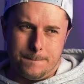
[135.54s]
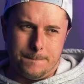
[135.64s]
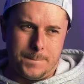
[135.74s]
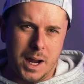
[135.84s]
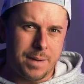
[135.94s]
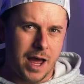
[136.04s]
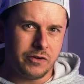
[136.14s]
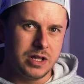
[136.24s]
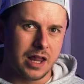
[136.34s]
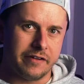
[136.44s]
My
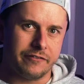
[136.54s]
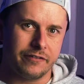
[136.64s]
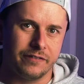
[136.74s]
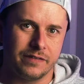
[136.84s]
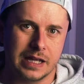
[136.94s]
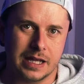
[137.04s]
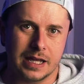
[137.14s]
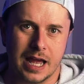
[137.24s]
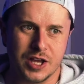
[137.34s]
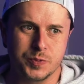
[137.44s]
battery life
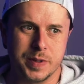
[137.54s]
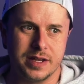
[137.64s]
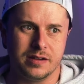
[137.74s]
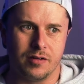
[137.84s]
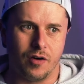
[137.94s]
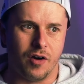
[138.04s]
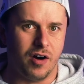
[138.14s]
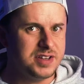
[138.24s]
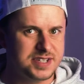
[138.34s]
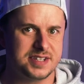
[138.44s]
has been
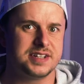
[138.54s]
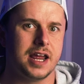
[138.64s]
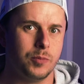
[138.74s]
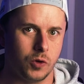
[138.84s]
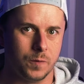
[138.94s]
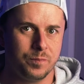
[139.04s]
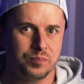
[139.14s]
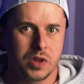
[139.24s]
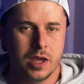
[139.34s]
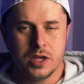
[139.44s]
unstable.
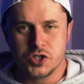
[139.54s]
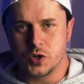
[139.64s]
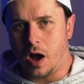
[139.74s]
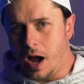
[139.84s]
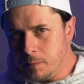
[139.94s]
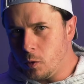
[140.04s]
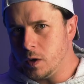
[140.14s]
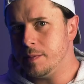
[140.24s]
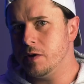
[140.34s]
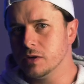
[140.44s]
So I'm going
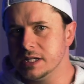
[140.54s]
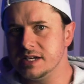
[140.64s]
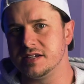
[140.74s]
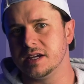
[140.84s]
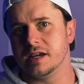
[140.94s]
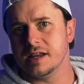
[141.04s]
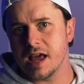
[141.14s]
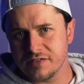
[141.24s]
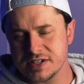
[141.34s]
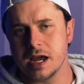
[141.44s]
to be releasing an
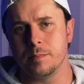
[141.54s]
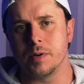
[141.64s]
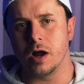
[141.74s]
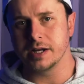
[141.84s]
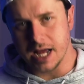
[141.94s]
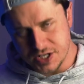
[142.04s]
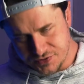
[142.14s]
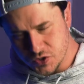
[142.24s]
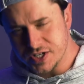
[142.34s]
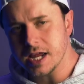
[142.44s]
FTM podcast,
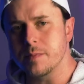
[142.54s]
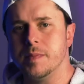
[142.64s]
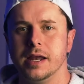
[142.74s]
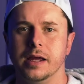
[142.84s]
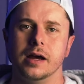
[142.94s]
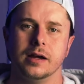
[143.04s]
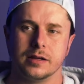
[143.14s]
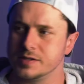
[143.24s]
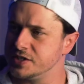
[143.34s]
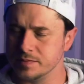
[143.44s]
First Take
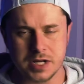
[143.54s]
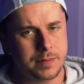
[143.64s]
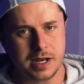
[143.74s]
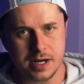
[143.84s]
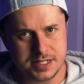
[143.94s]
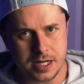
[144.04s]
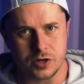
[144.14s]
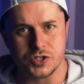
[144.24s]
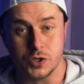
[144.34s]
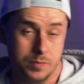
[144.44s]
Media, sometime in the next day or
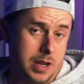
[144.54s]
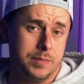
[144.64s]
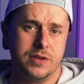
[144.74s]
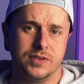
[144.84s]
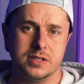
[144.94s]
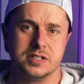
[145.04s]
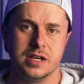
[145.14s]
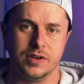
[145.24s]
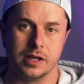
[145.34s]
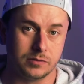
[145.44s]
two, maybe even this
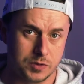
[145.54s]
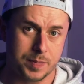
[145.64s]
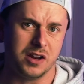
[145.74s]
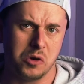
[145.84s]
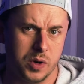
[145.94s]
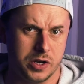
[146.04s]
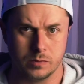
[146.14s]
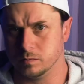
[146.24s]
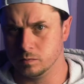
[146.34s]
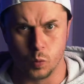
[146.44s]
evening, depending on when
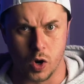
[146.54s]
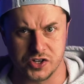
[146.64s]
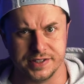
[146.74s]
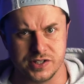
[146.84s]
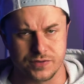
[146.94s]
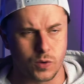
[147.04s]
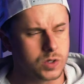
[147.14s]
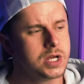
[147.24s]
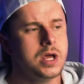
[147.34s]
you're watching this, of course.